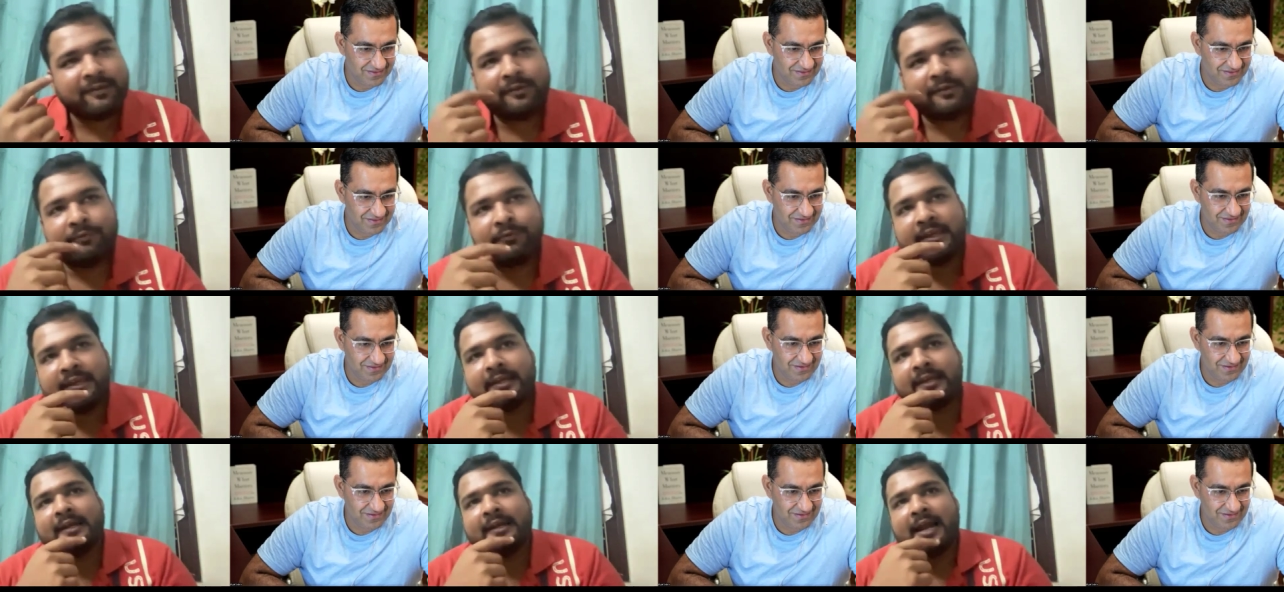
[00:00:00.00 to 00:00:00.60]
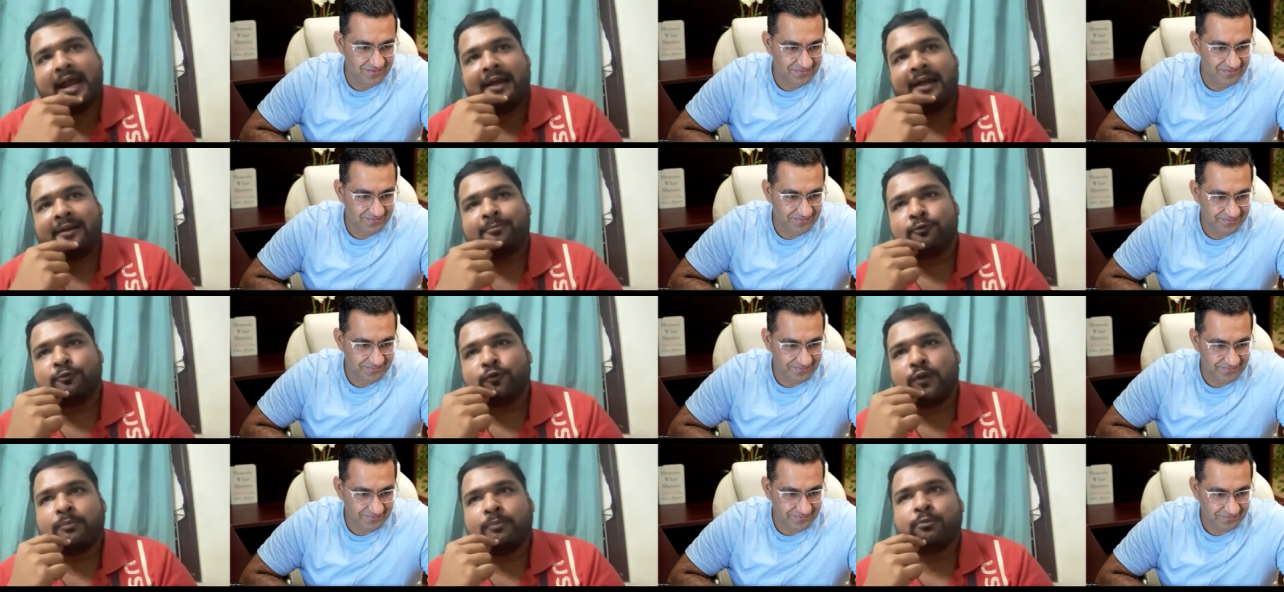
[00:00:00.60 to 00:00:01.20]
Speaker 1: if, if i can add
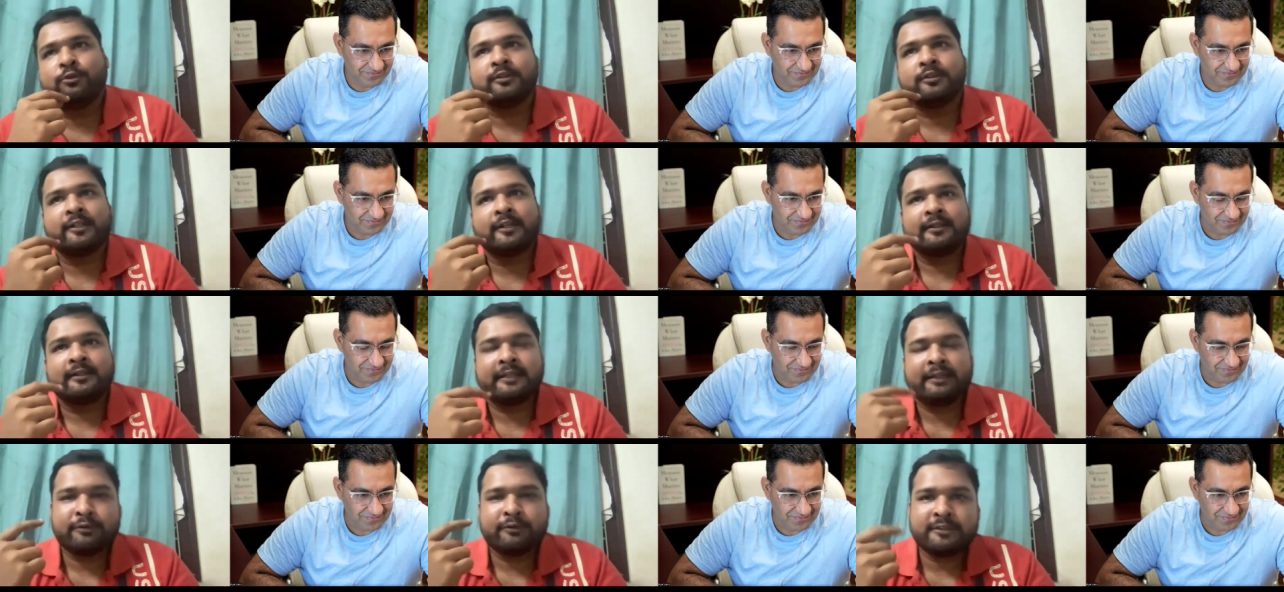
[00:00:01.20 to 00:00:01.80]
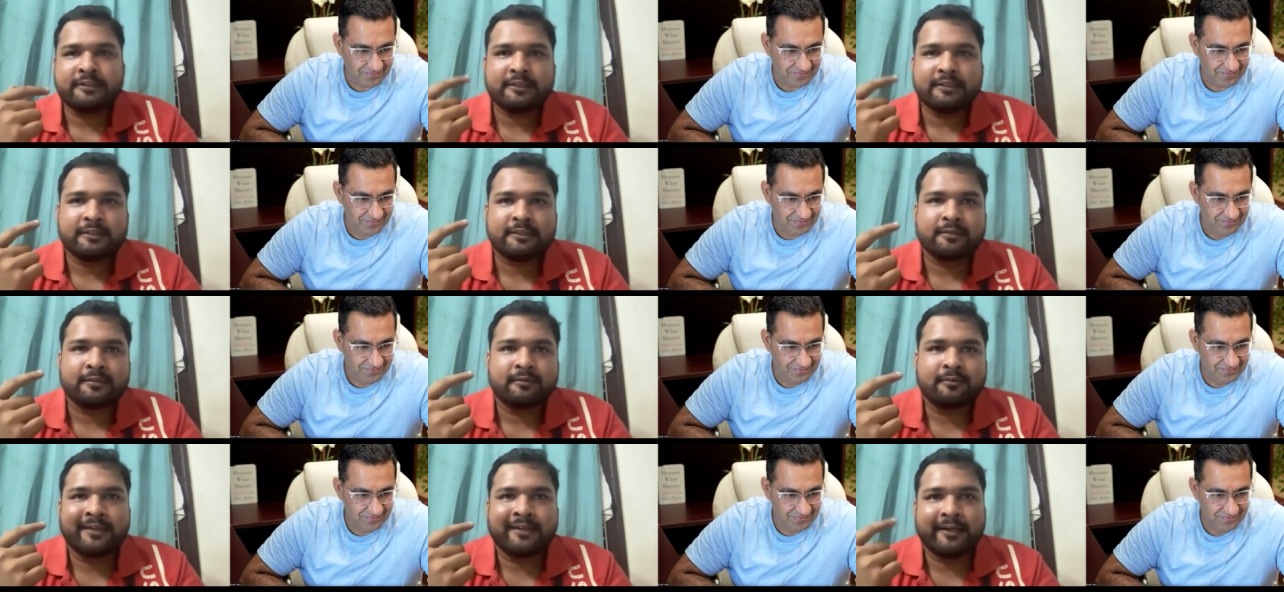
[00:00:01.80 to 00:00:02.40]
one more thing there was
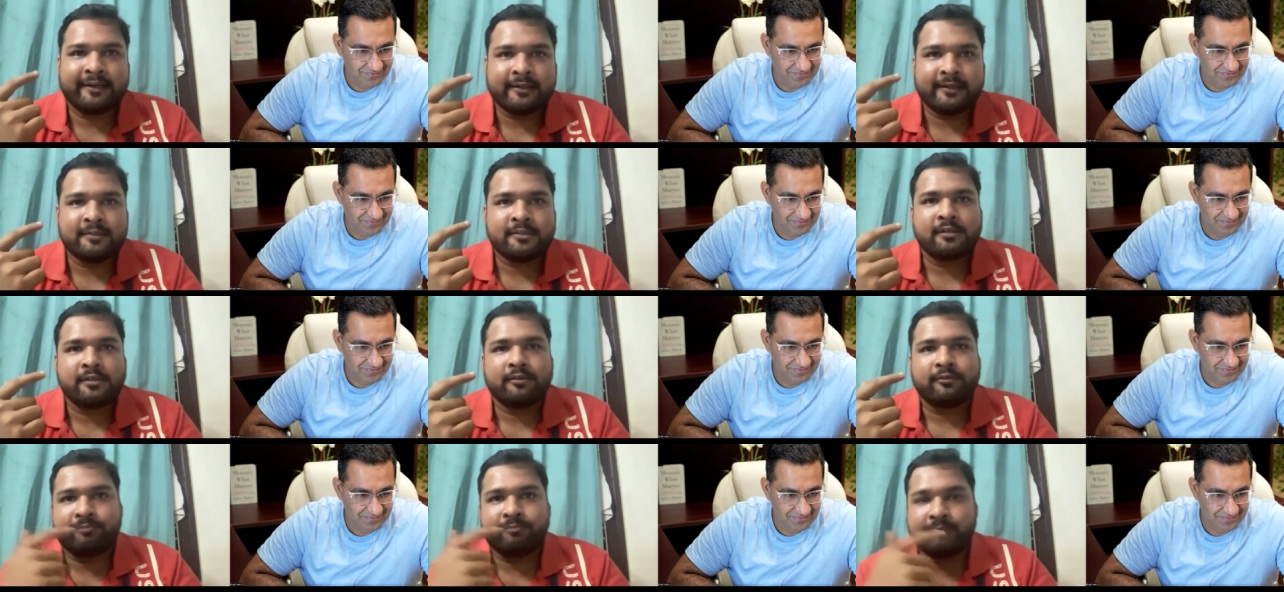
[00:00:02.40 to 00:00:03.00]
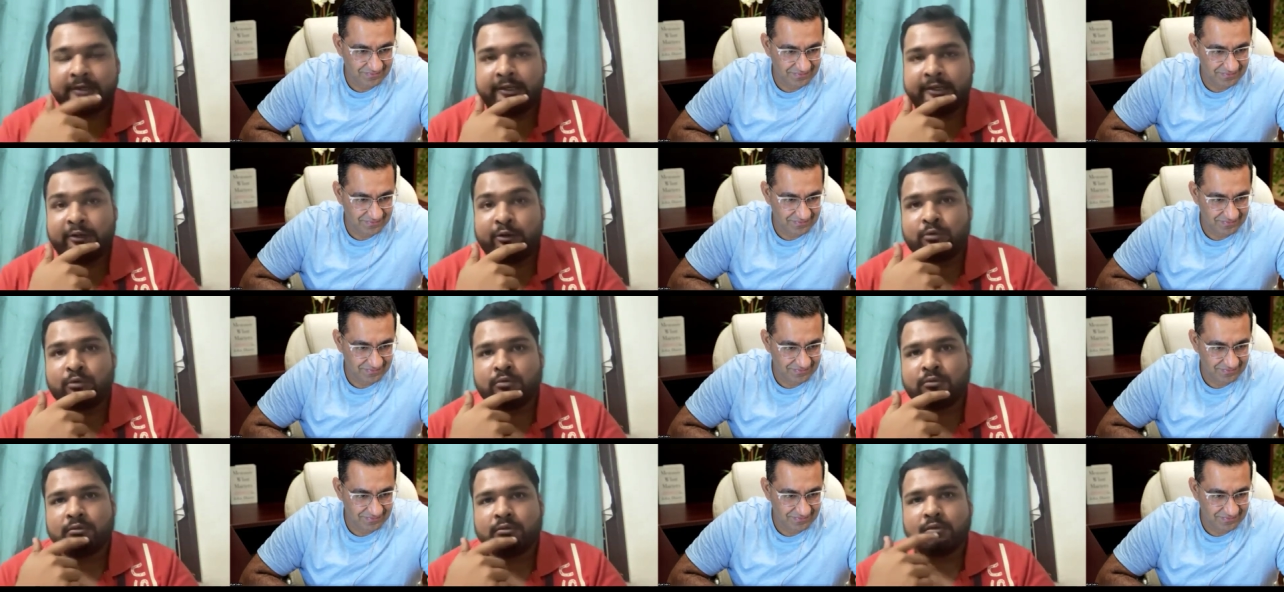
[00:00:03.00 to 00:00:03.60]
this tendency of mine
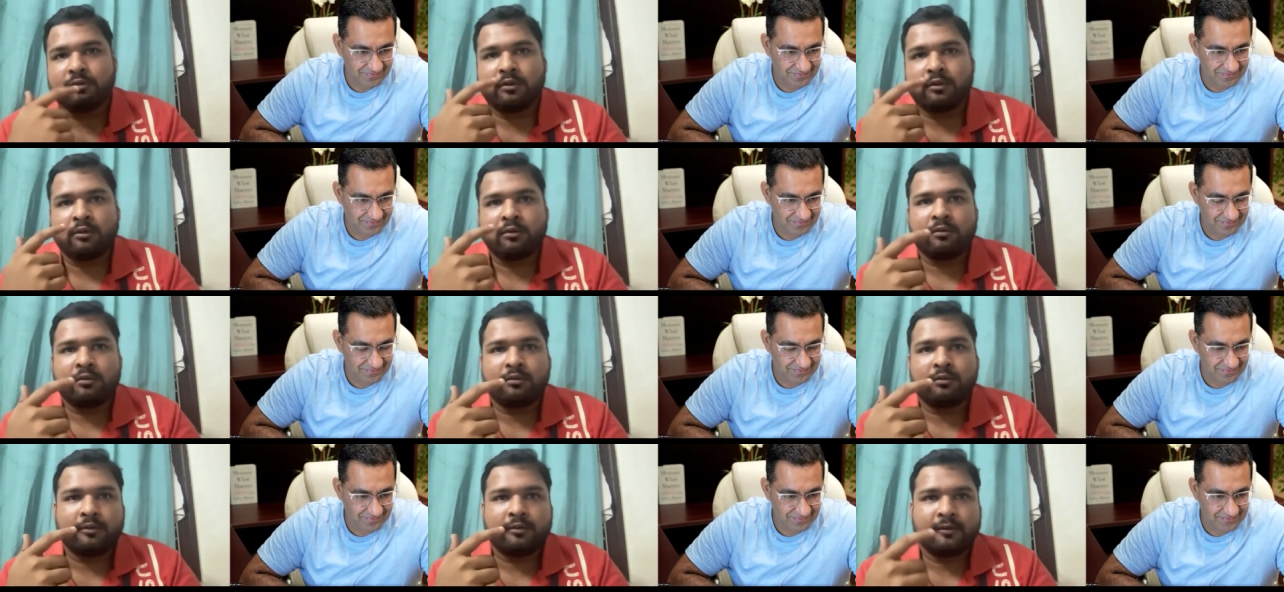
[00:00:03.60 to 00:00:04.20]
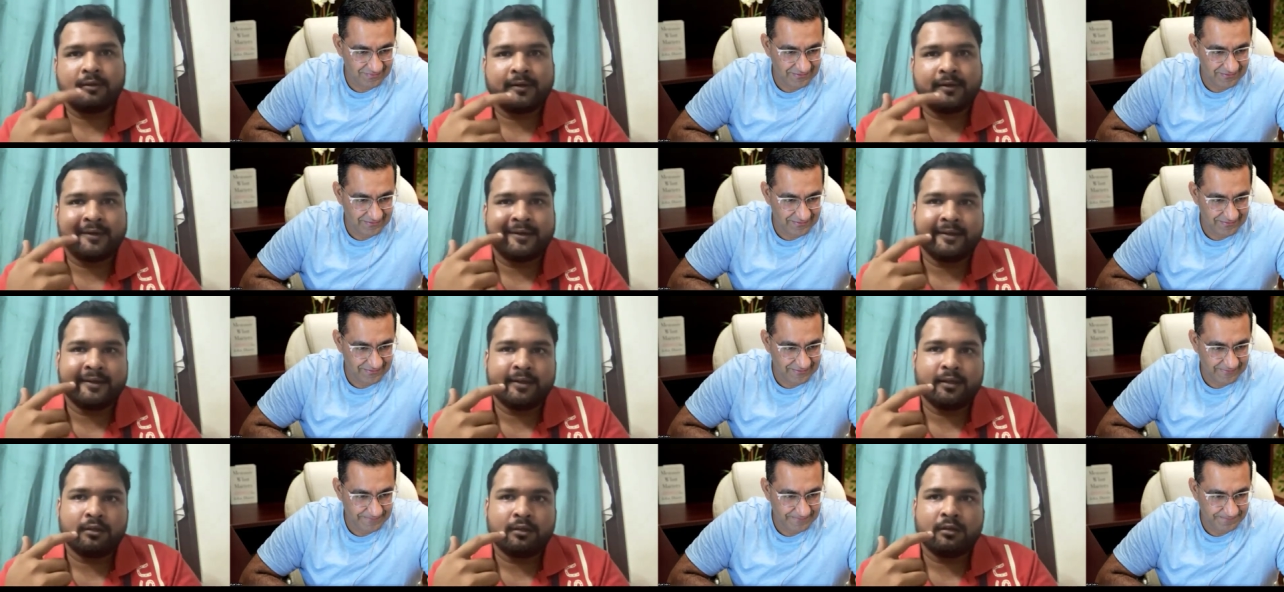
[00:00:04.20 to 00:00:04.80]
to you know
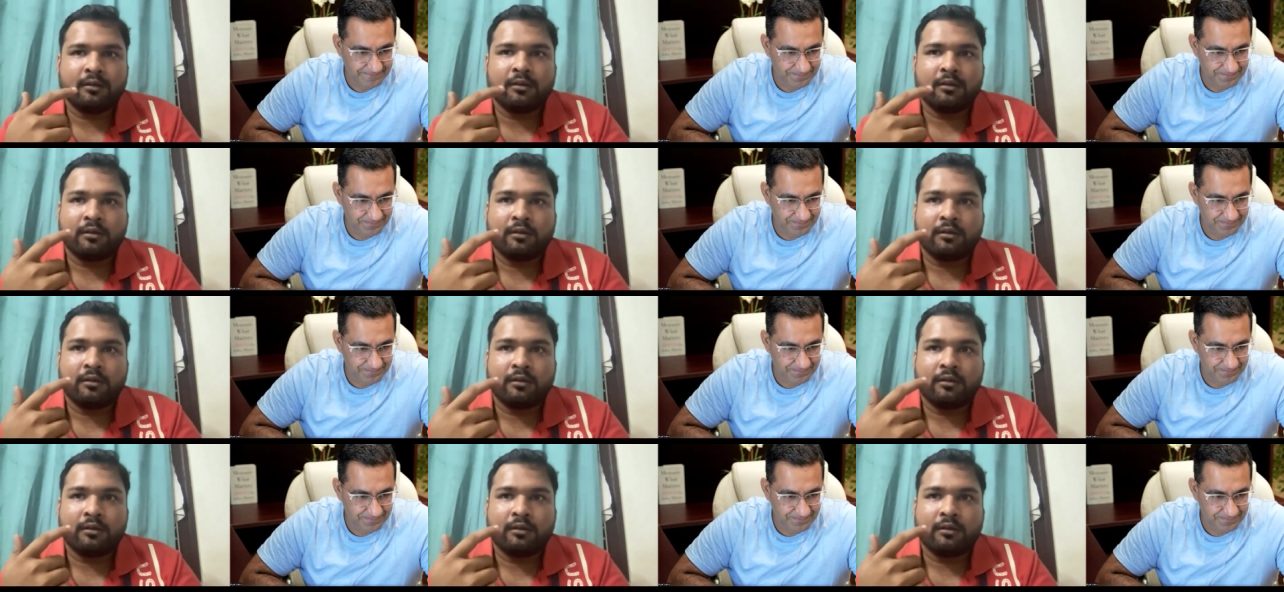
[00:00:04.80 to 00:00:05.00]
really